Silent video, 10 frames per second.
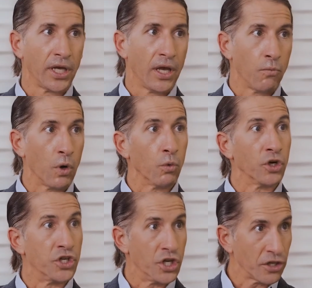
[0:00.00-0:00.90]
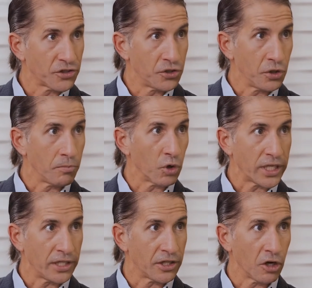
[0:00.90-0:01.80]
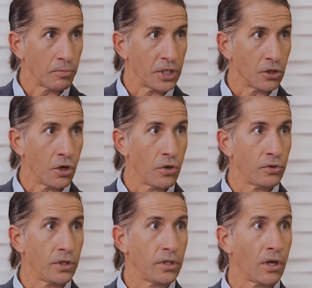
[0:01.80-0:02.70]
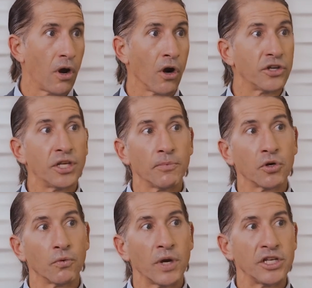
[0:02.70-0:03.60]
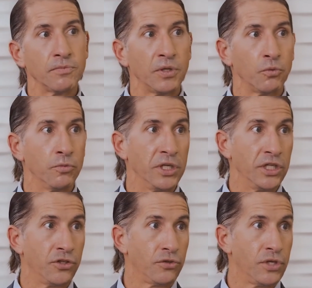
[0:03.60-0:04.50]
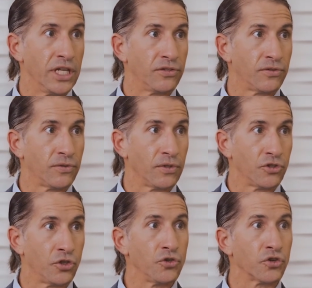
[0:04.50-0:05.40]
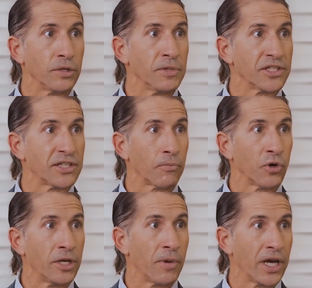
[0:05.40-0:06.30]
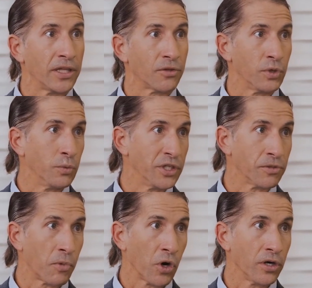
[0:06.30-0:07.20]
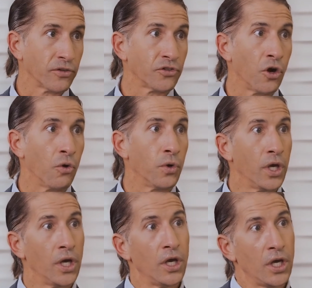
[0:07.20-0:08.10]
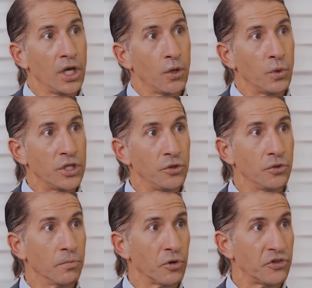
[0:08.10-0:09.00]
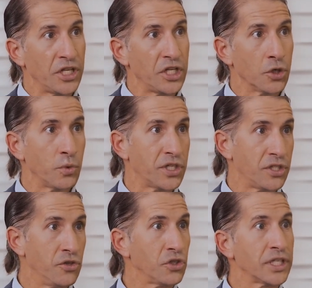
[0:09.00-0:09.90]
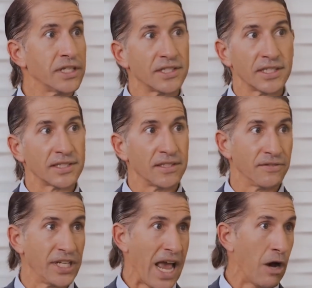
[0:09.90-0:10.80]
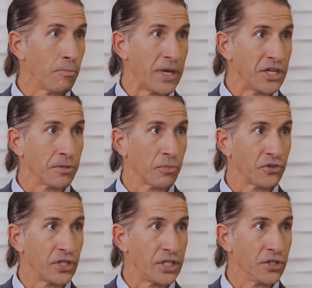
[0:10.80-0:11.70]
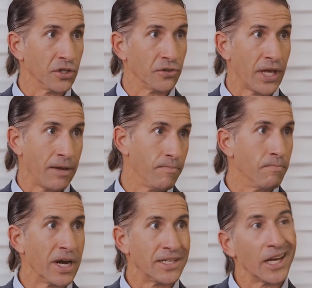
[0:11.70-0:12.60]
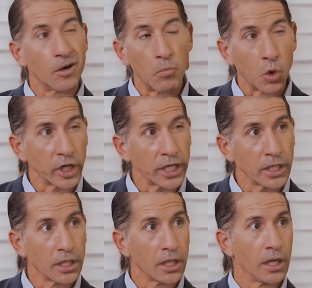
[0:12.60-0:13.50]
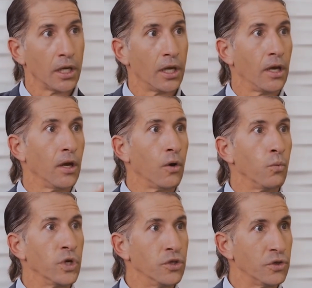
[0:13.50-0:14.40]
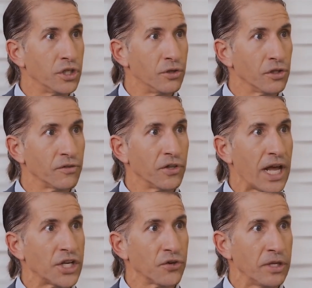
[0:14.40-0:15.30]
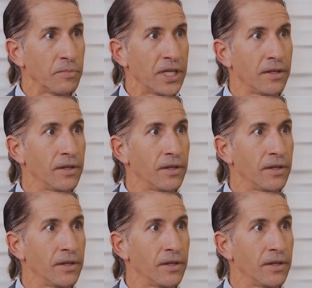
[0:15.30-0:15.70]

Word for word: where we're just doing brachytherapy alone, our typical regimen would be it's two treatments separated by three weeks apart. So we do the procedure, which usually consists of an outpatient procedure that might take a morning. We do the deliver that treatment.